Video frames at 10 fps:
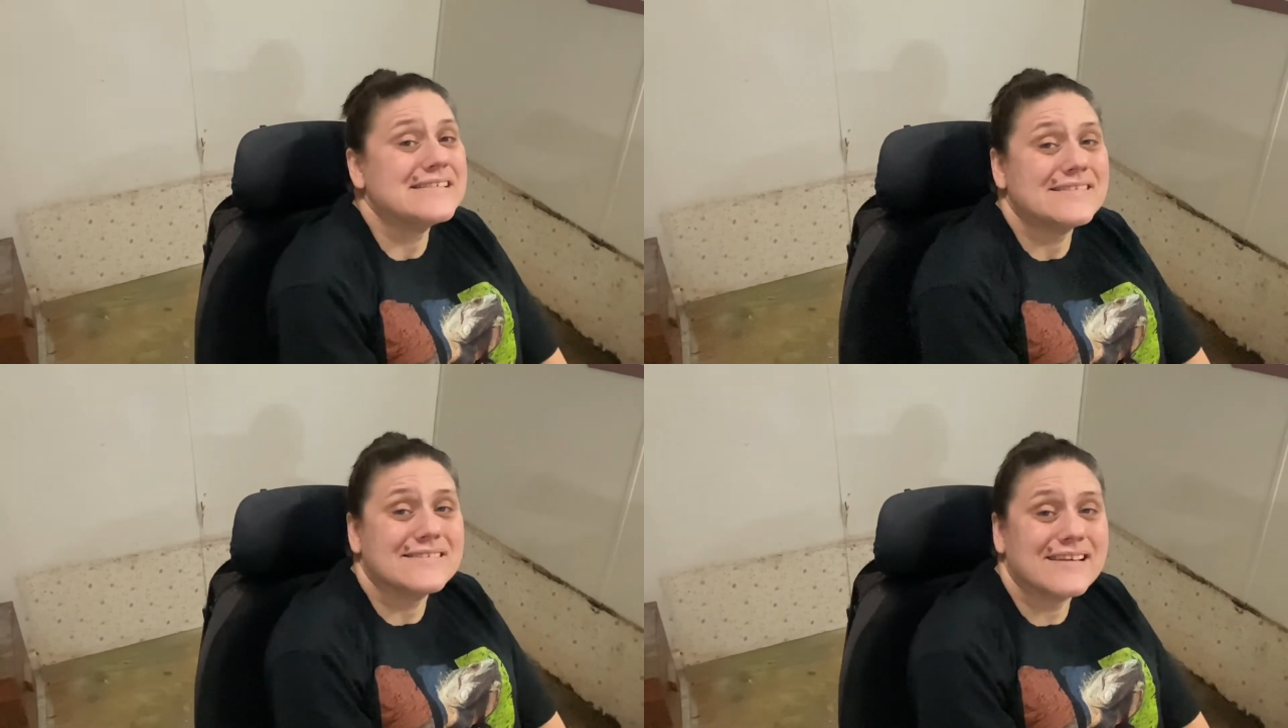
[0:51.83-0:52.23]

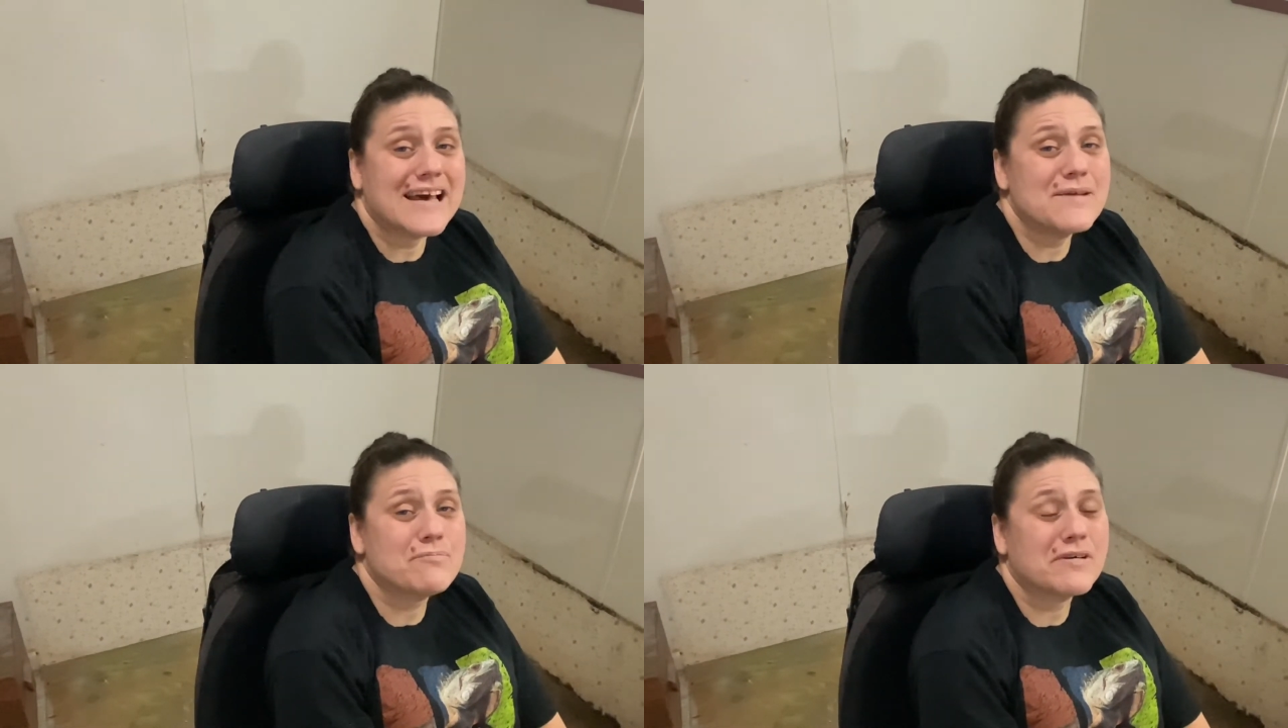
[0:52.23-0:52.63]

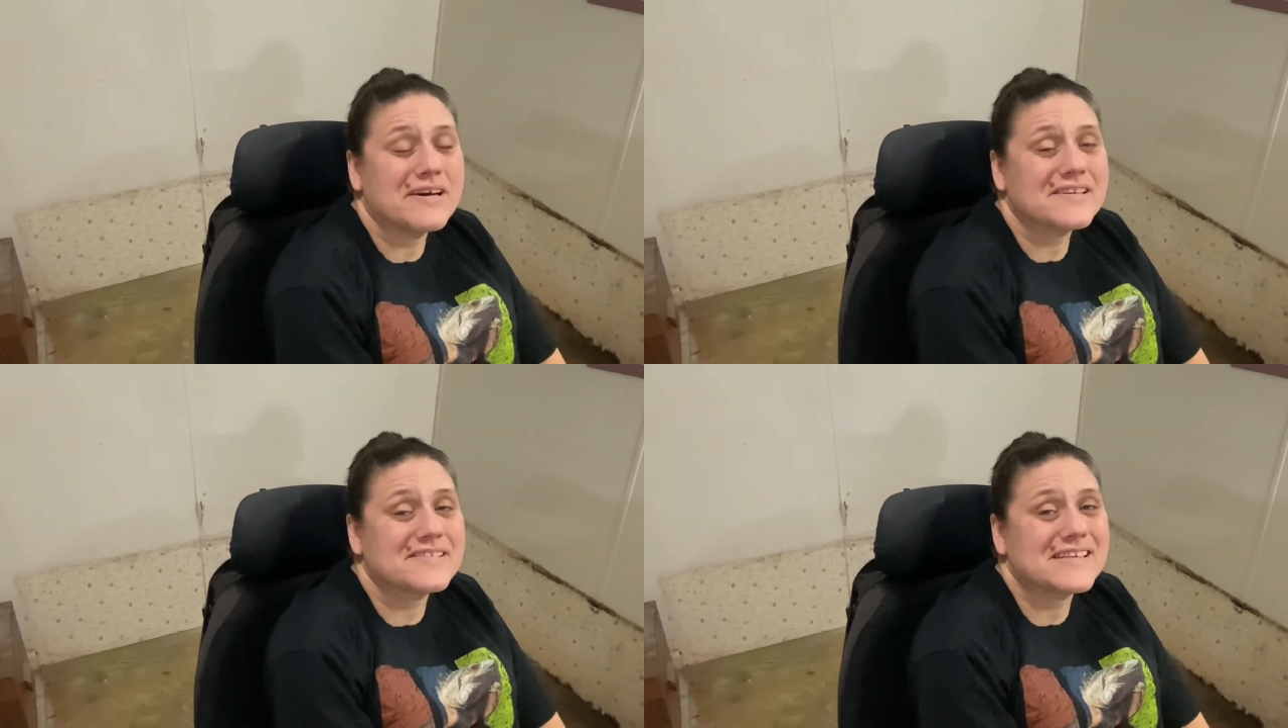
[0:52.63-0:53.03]
design
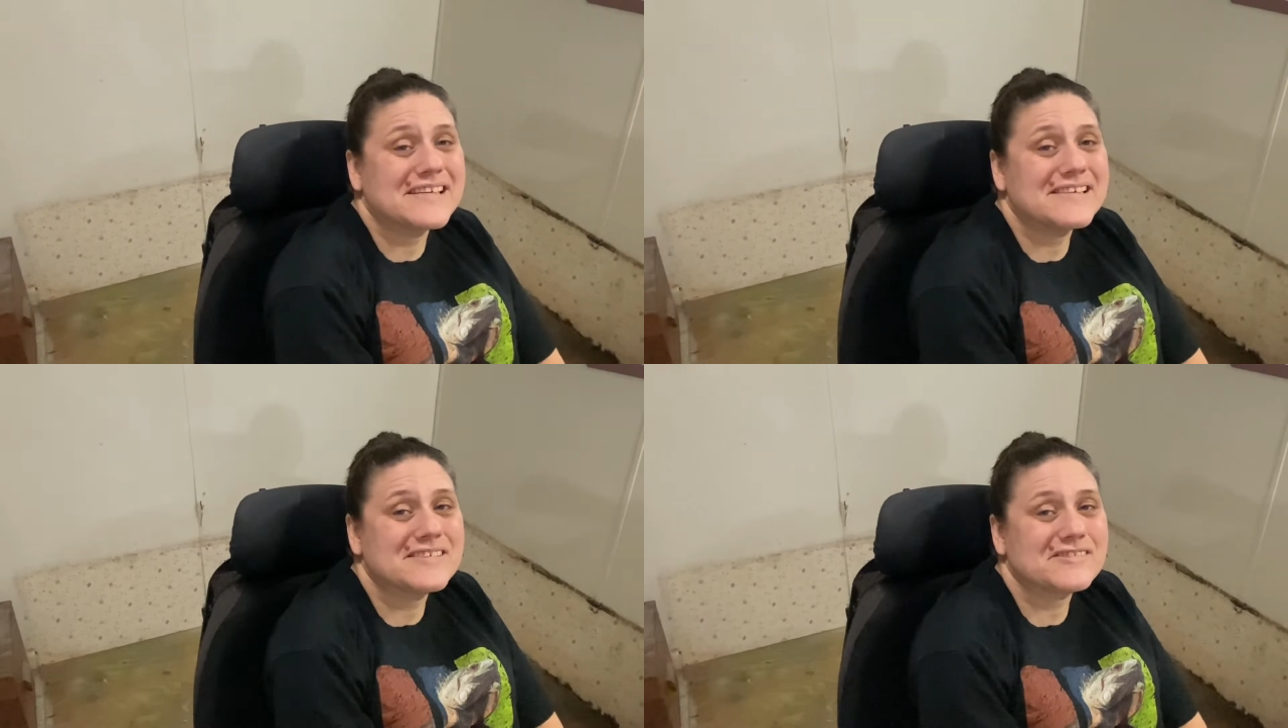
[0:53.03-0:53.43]

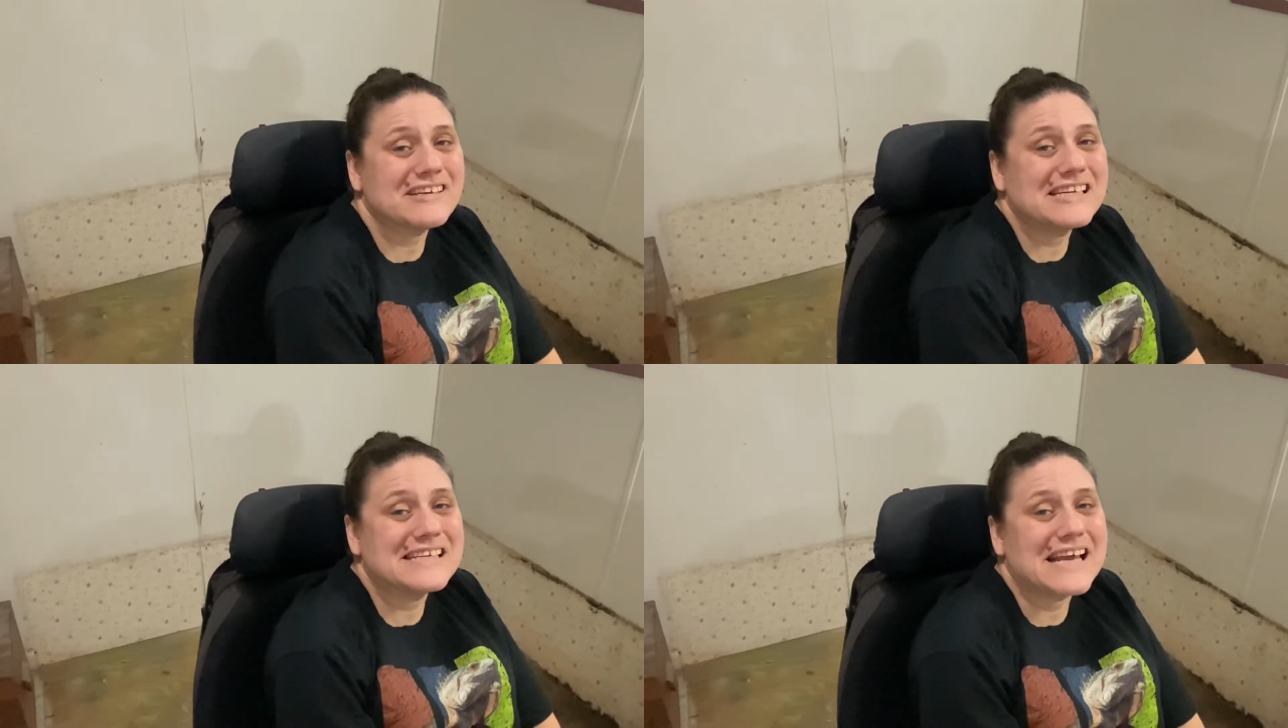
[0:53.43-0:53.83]
process
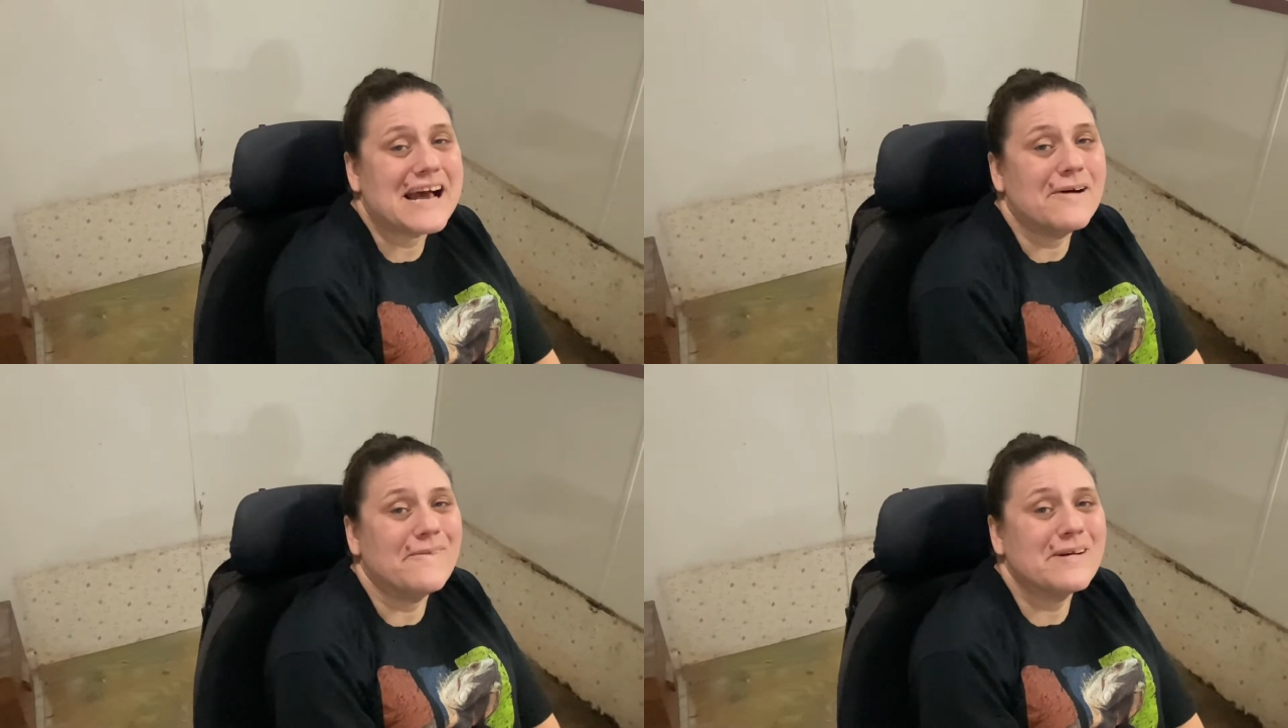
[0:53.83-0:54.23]
right
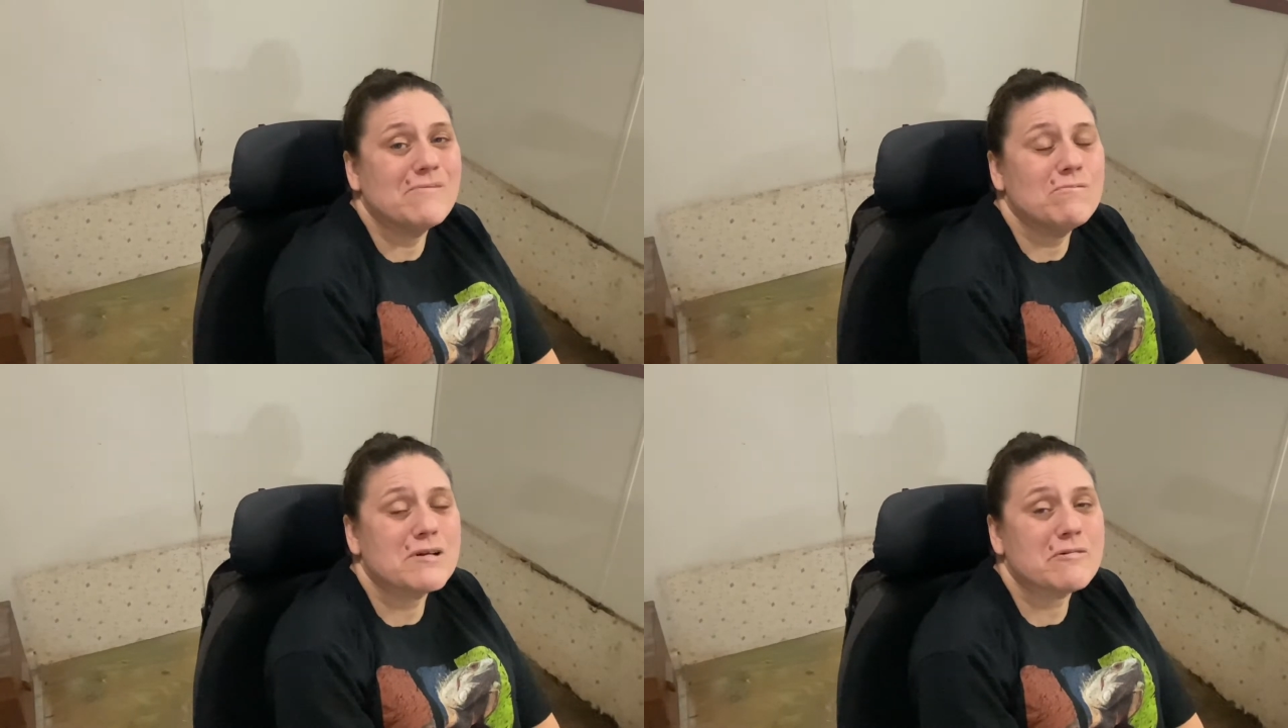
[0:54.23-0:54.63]
now
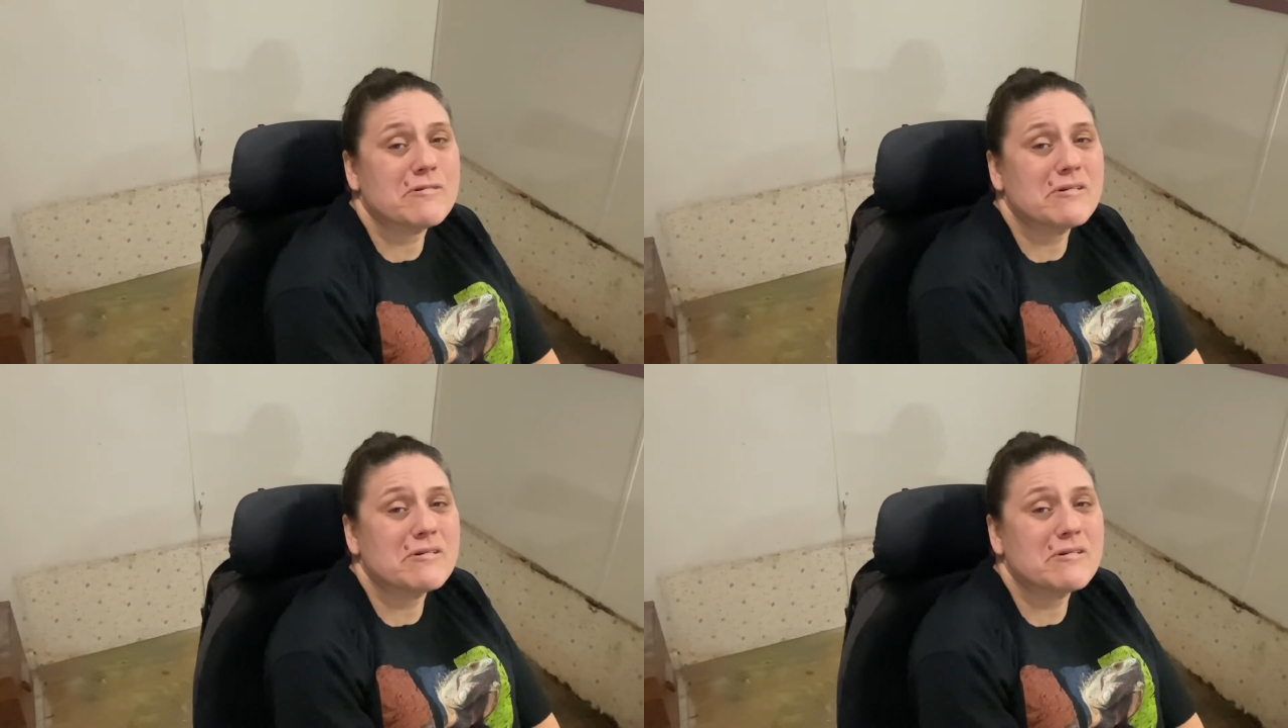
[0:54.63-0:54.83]
and we're